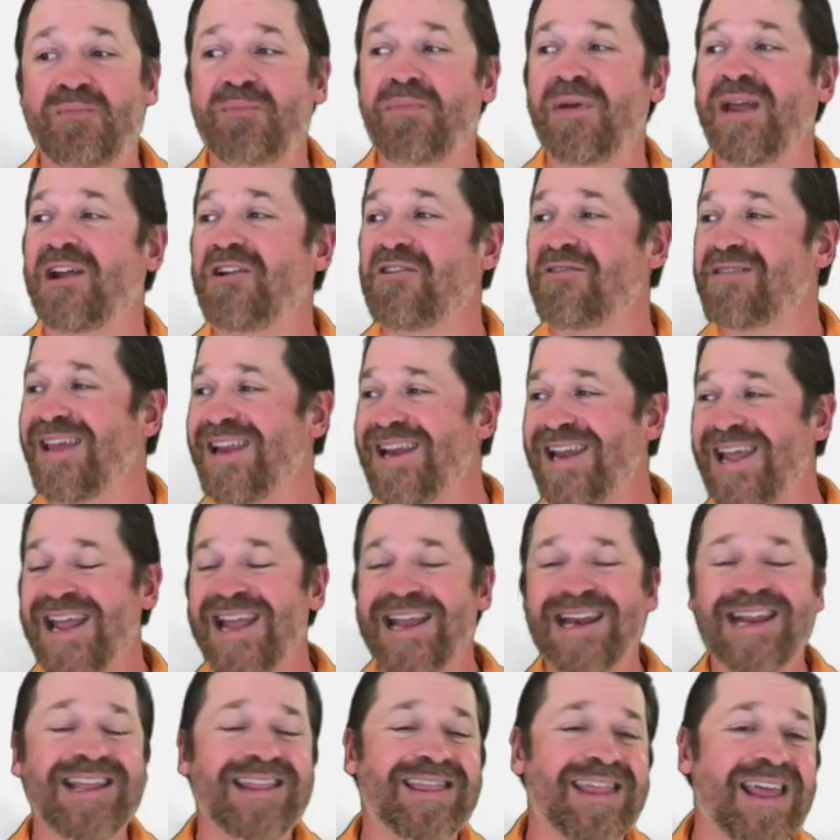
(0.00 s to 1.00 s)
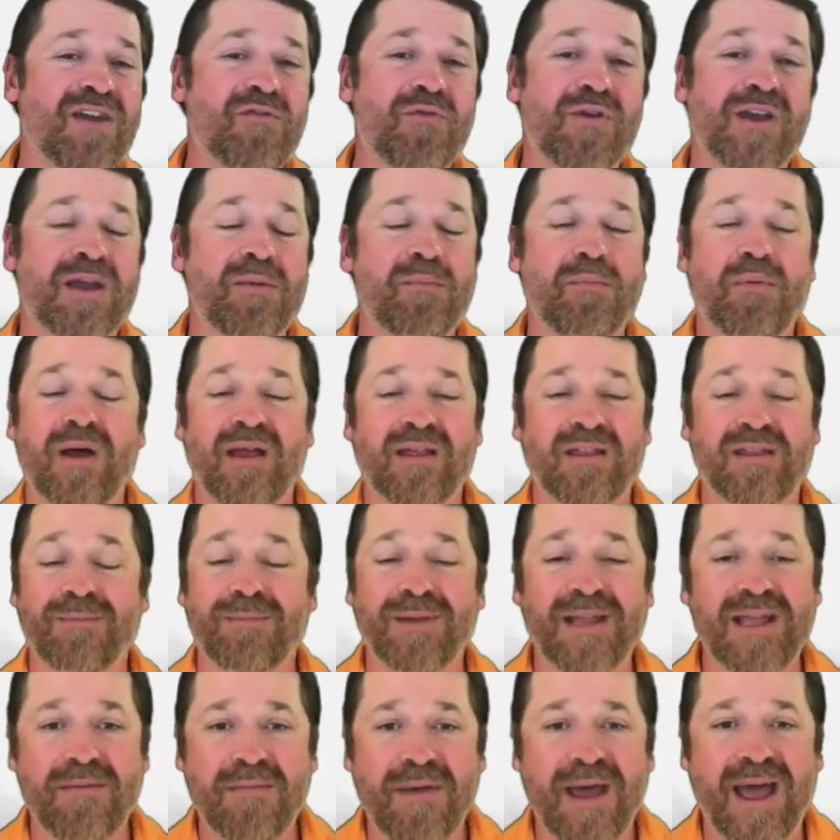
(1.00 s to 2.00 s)
bigger than anything we can
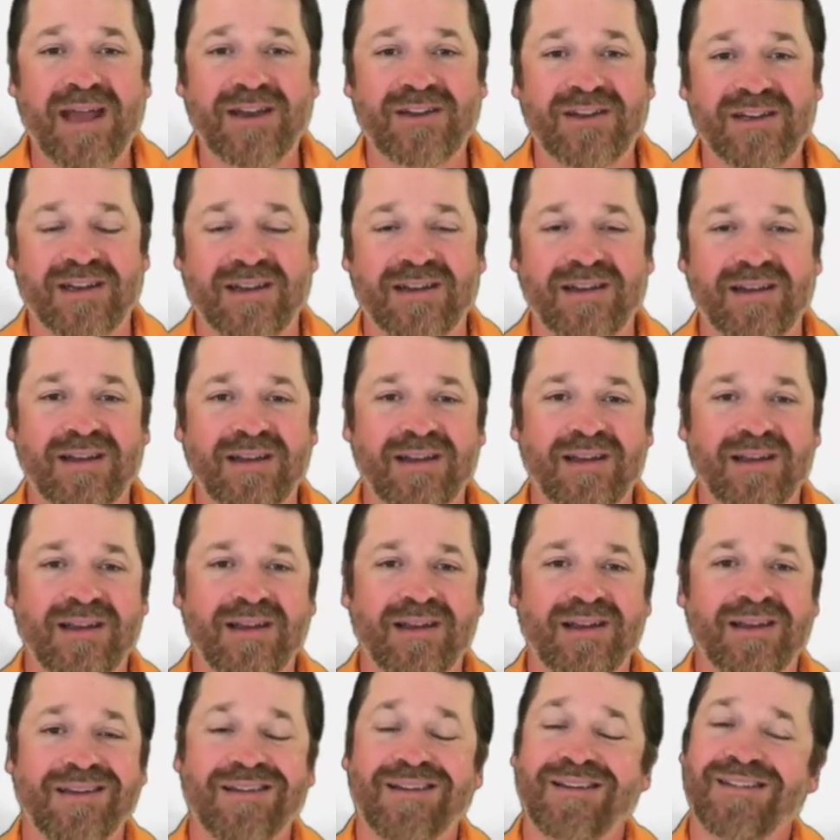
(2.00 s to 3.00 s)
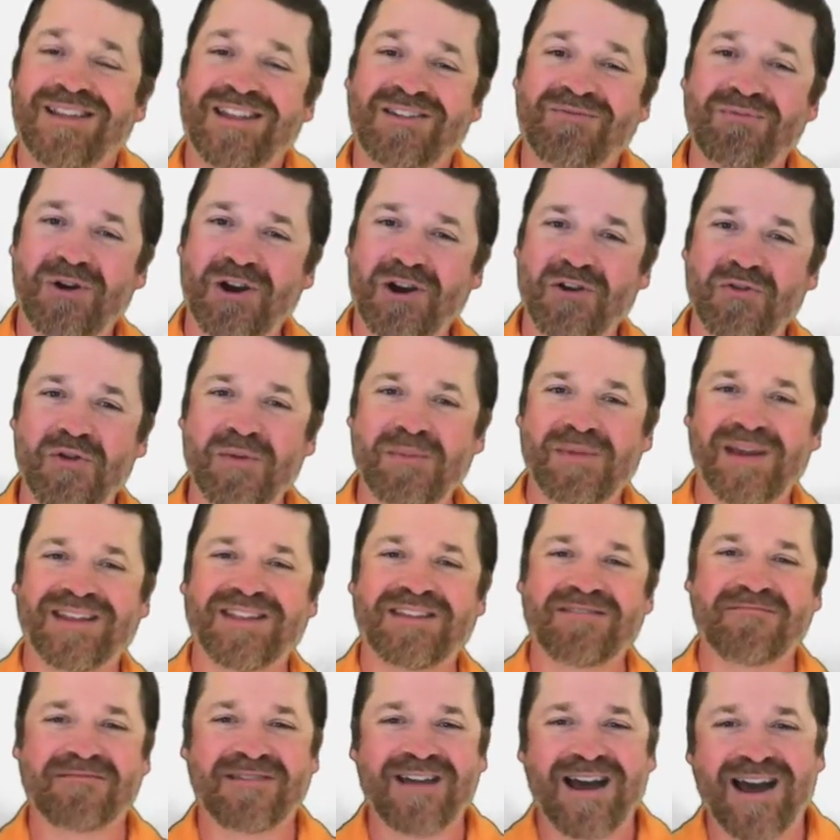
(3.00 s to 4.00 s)
possibly imagine. That's part of what
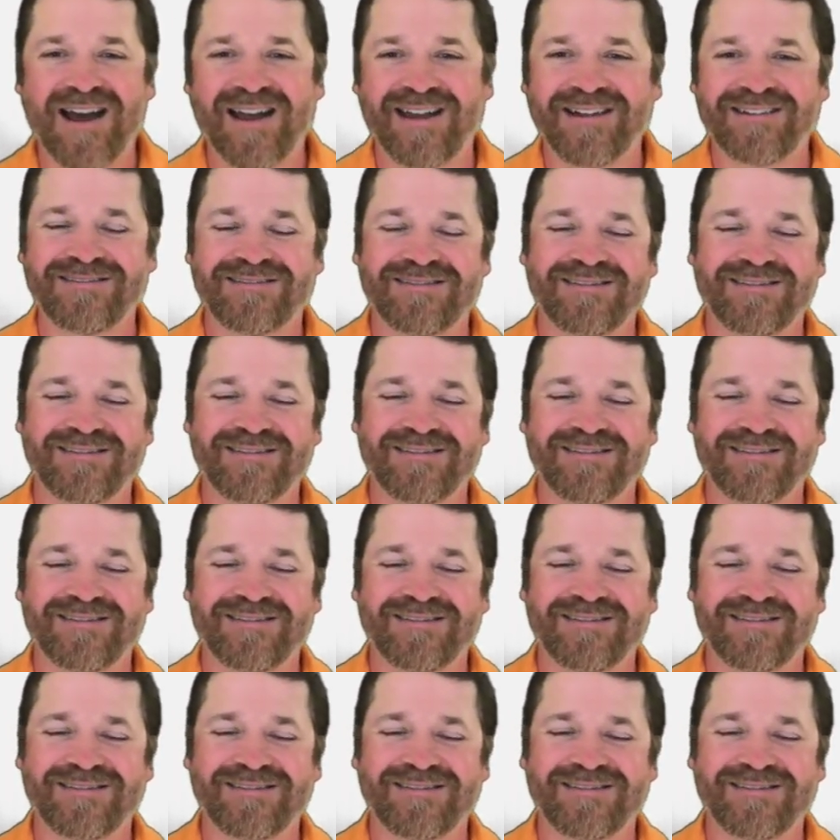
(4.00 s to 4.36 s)
makes him God.